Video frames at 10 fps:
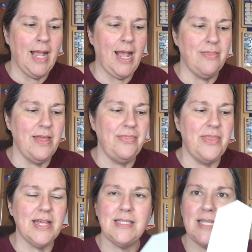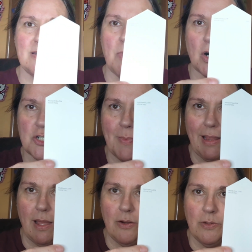And then this is
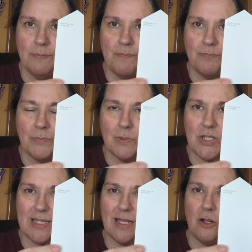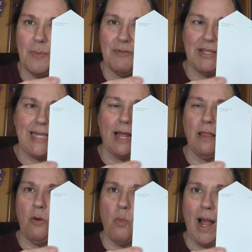Marshmallow, which has a little bit of a
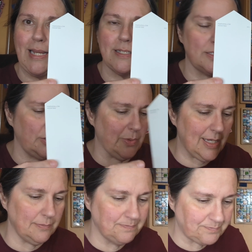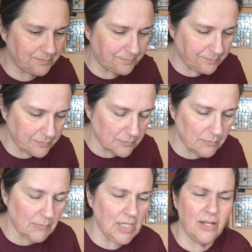yellow white to it.
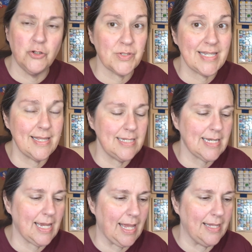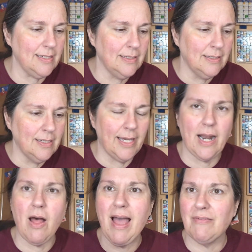And you'll see these again. And
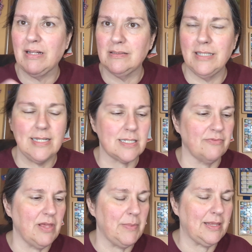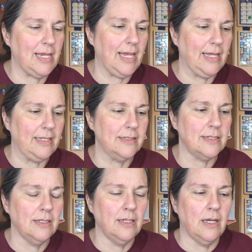I'll have a list of them at the end,
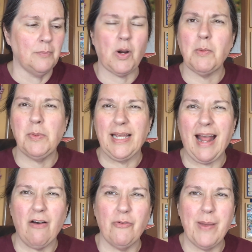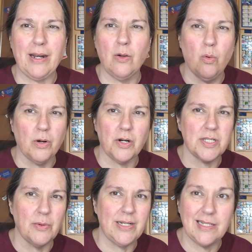probably in alphabetical order,
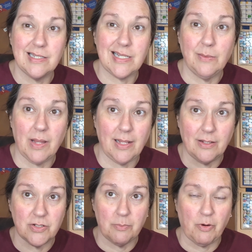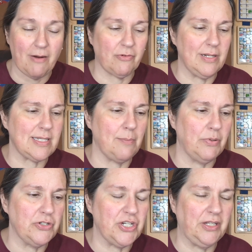so it doesn't seem like there's a preference I'm
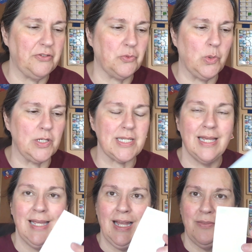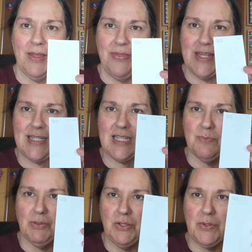pushing you towards. Then this is
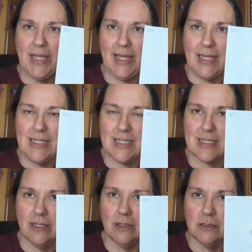Blue Kiss.